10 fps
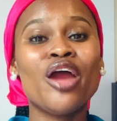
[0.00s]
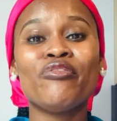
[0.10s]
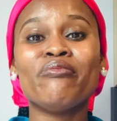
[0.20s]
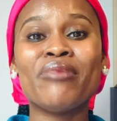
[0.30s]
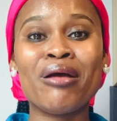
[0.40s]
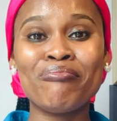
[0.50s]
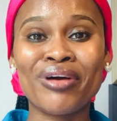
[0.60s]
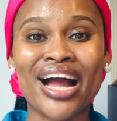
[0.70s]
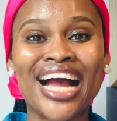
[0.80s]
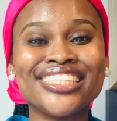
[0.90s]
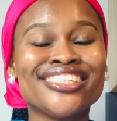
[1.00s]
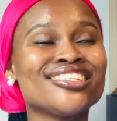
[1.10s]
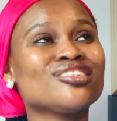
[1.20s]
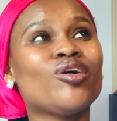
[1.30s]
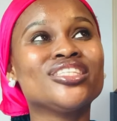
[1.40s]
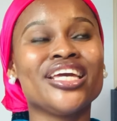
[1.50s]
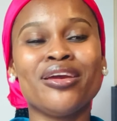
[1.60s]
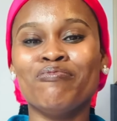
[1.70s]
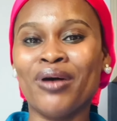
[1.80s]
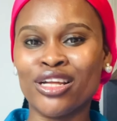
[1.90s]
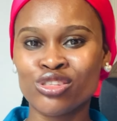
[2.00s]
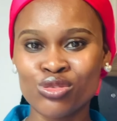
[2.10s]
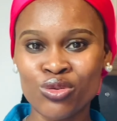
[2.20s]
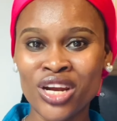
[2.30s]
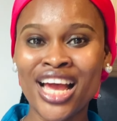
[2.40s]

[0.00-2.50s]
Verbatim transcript: Remember, this is not a battle.